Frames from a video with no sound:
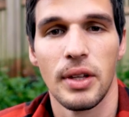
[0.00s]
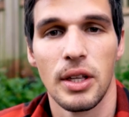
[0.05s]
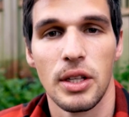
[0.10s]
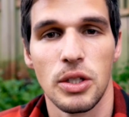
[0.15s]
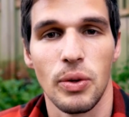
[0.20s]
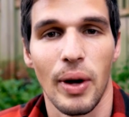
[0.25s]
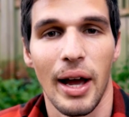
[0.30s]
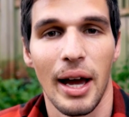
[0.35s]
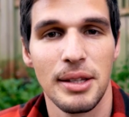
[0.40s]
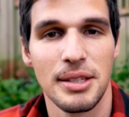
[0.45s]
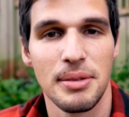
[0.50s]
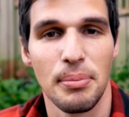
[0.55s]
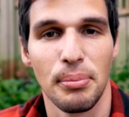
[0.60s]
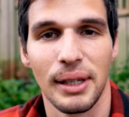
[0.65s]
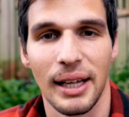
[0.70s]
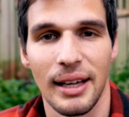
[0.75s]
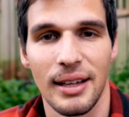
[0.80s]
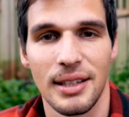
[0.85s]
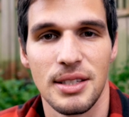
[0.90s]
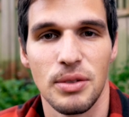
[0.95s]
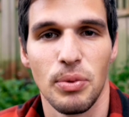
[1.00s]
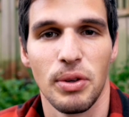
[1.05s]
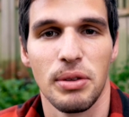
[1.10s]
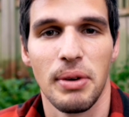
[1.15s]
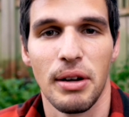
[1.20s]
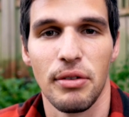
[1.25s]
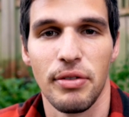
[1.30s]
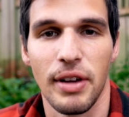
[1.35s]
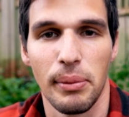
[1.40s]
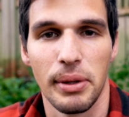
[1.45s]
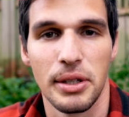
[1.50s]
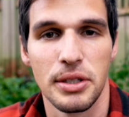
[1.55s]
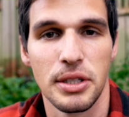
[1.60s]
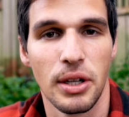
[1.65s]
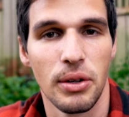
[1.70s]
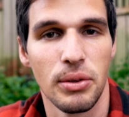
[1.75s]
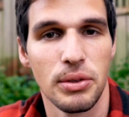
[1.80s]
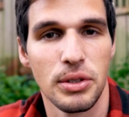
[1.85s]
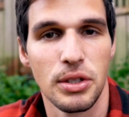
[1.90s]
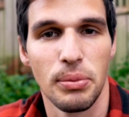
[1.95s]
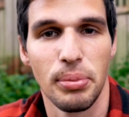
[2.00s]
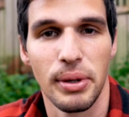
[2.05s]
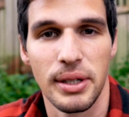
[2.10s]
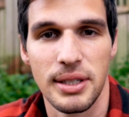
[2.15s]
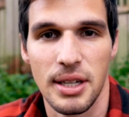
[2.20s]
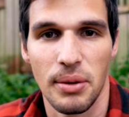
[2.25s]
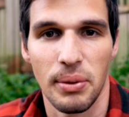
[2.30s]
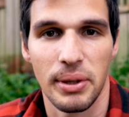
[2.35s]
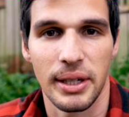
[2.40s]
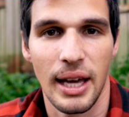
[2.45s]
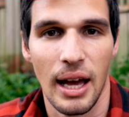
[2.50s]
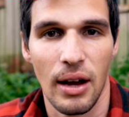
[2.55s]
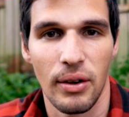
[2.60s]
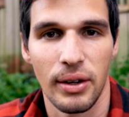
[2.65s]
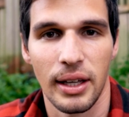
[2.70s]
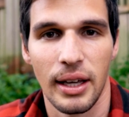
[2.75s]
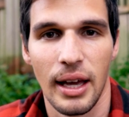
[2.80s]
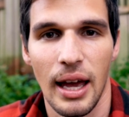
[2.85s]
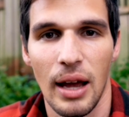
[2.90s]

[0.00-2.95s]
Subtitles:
So I had some plans with my family to go to Prince Edward County,